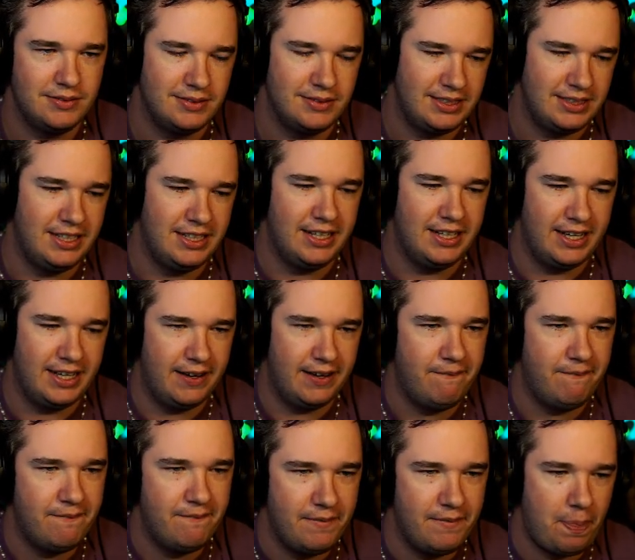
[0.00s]
Yeah.
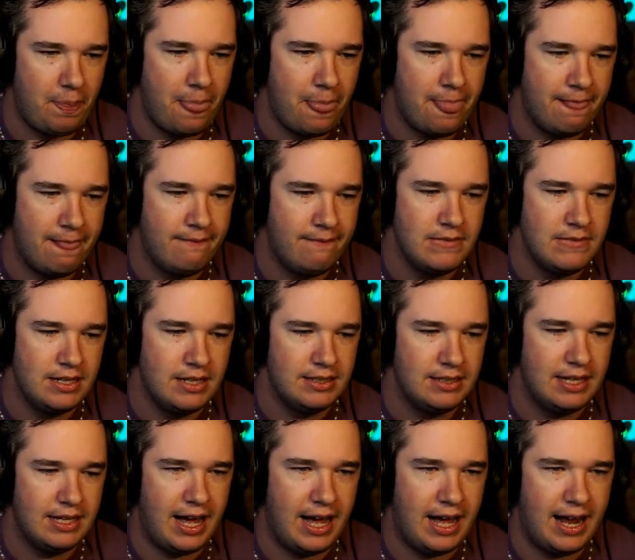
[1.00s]

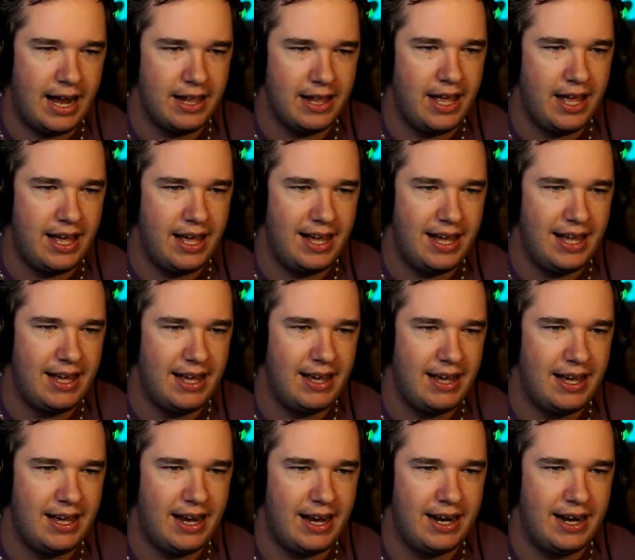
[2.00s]
I
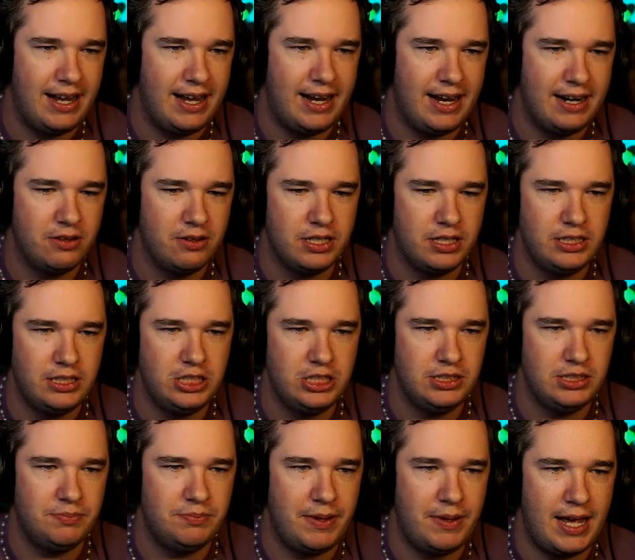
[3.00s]
don't think she's
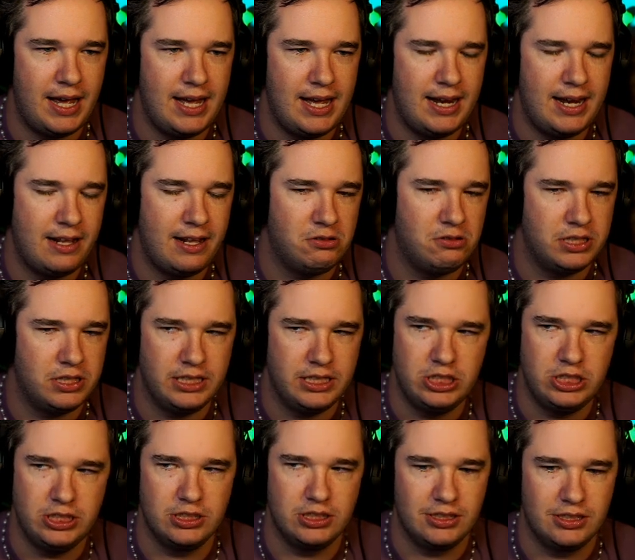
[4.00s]
bad. I don't think
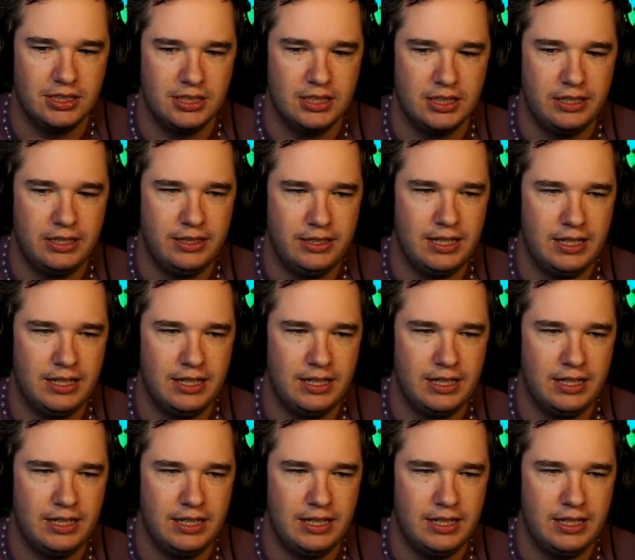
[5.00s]
she's good.